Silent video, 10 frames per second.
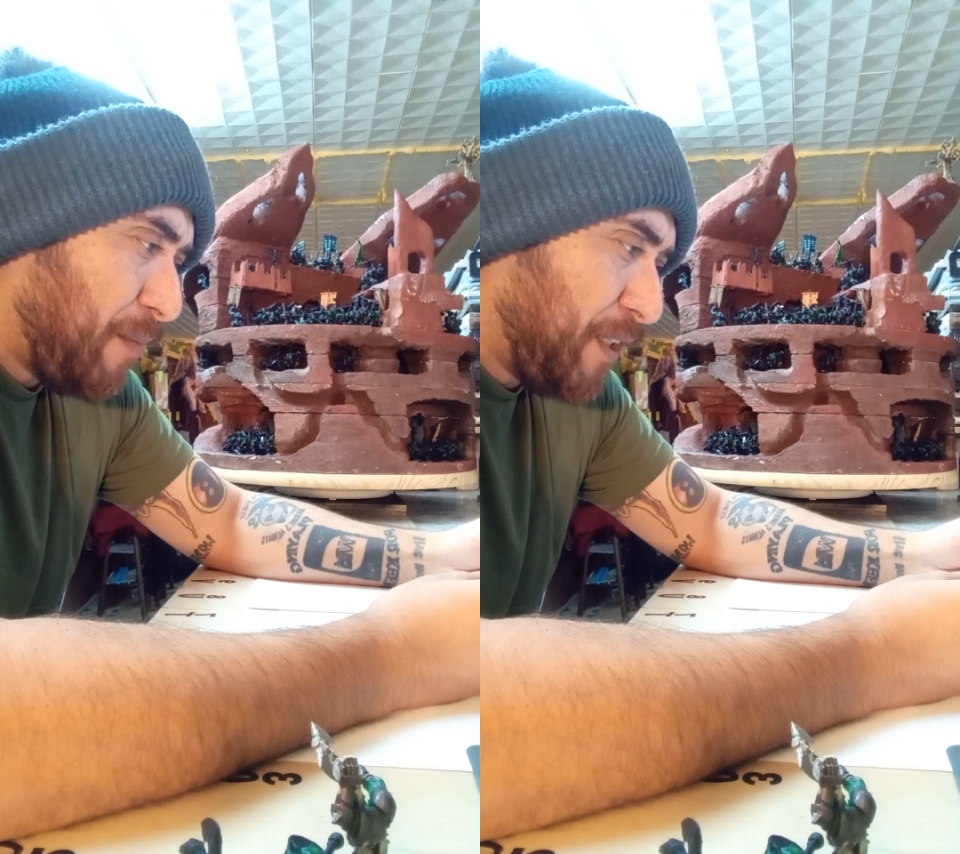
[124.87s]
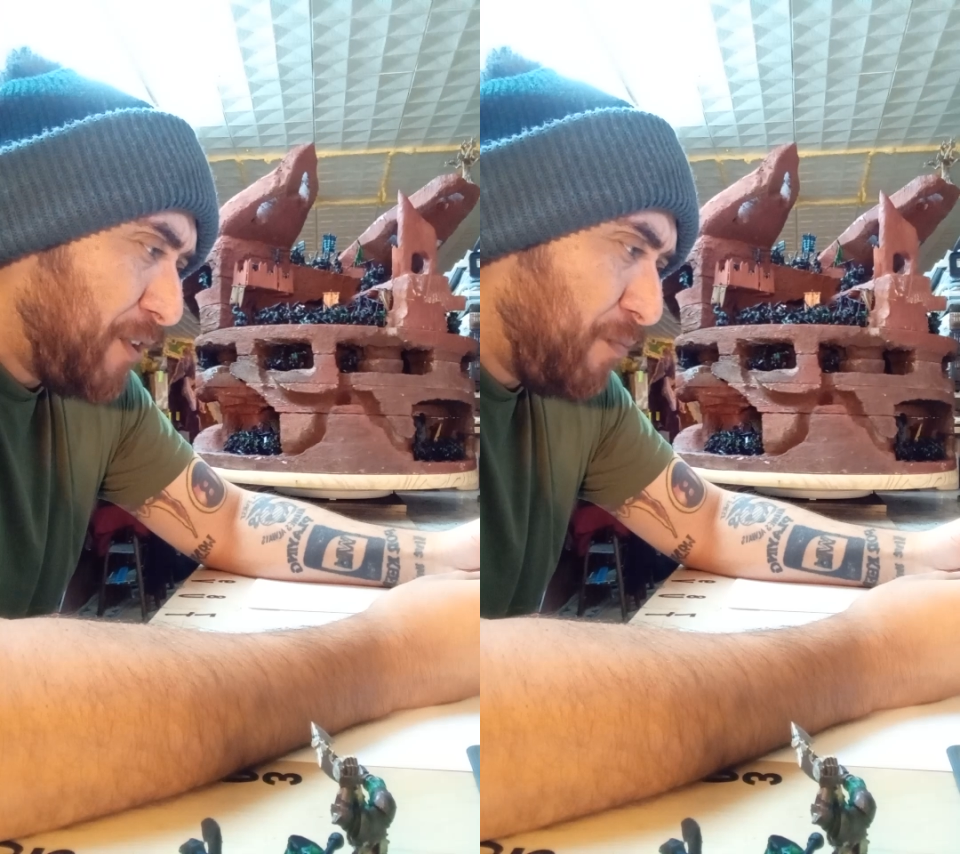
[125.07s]

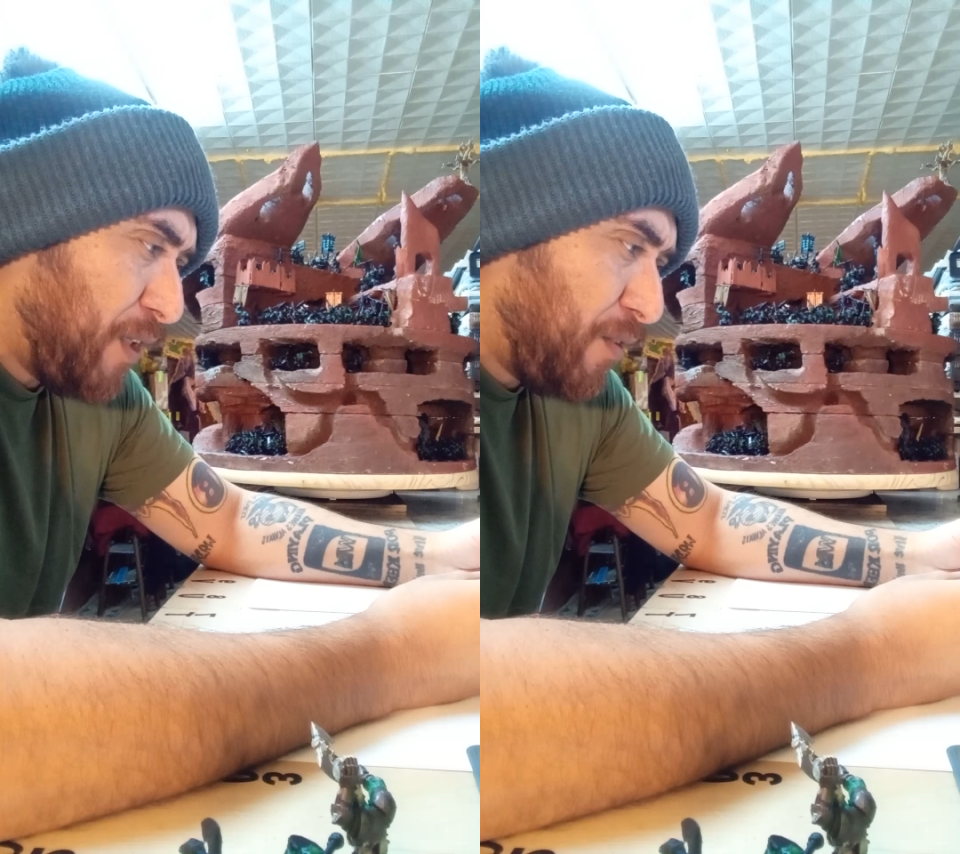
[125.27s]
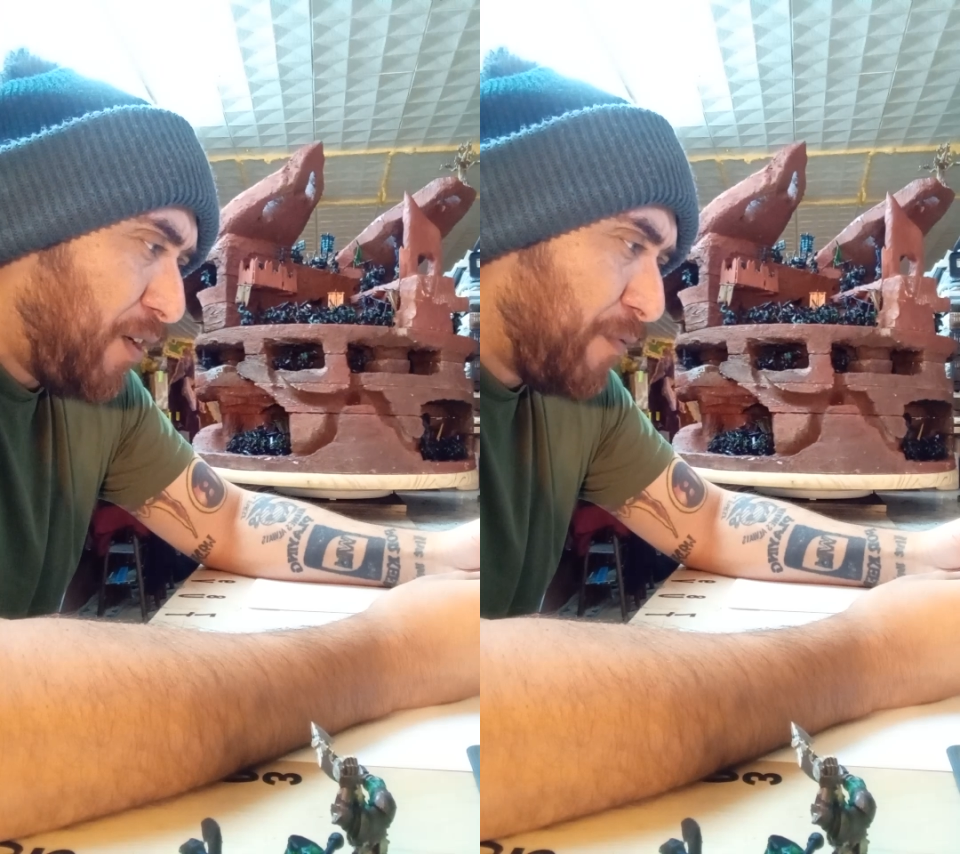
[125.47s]
but he's
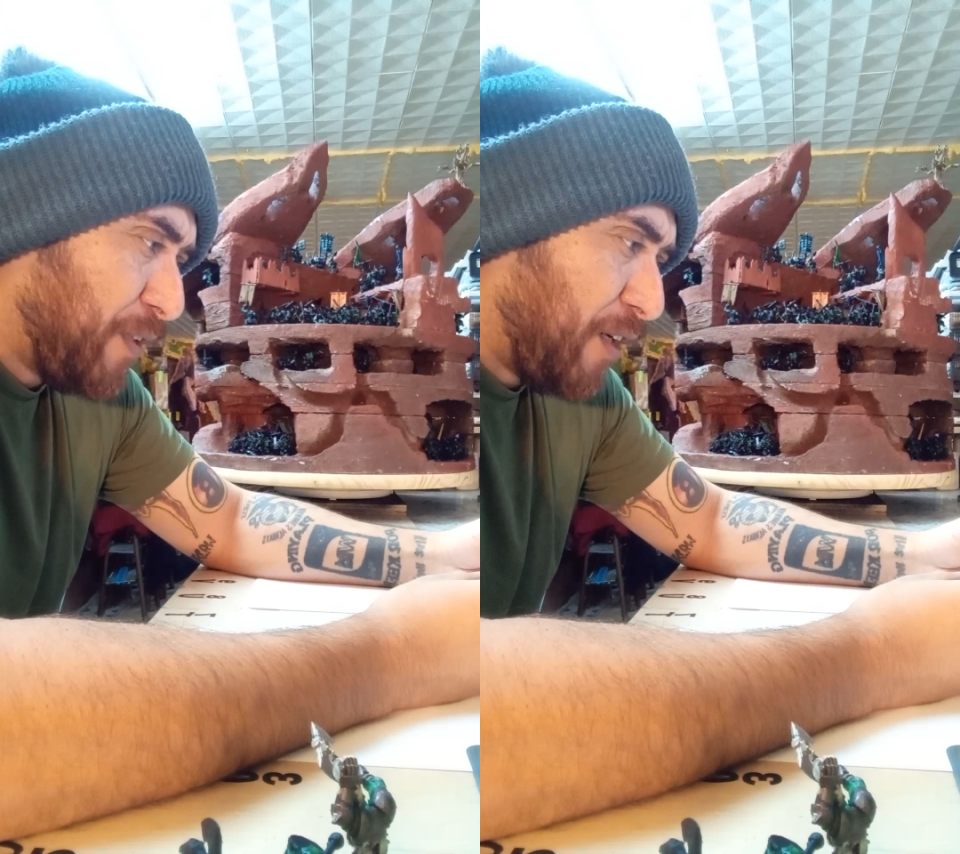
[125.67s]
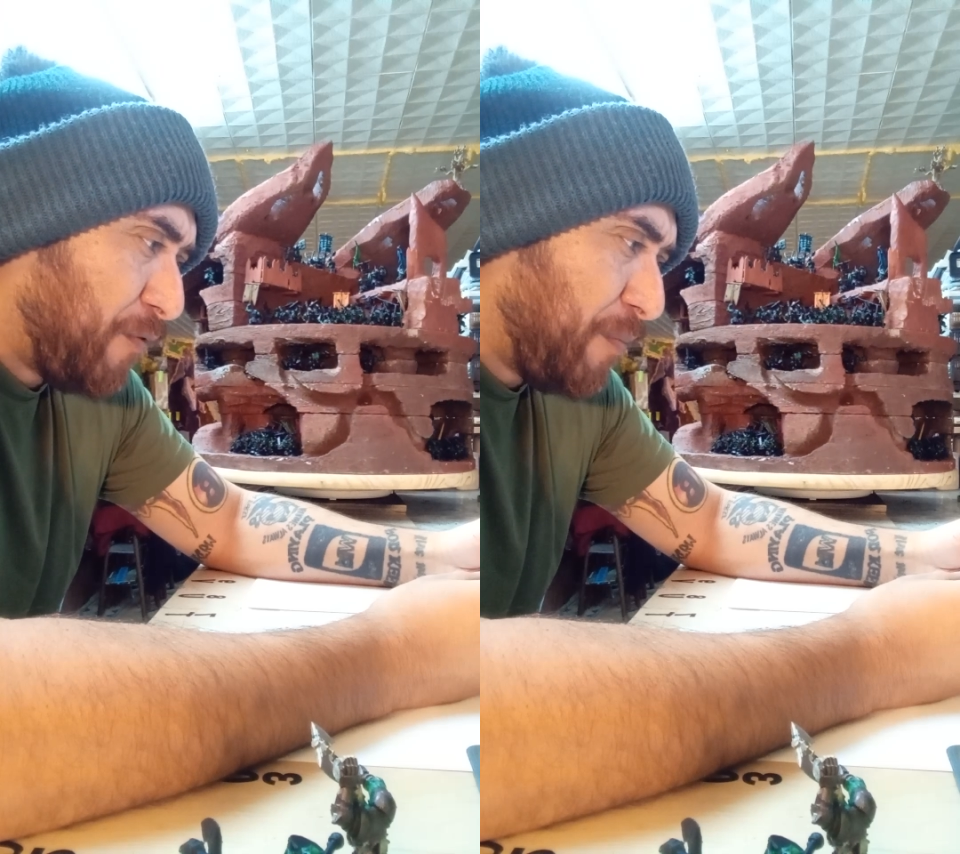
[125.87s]
well off enough.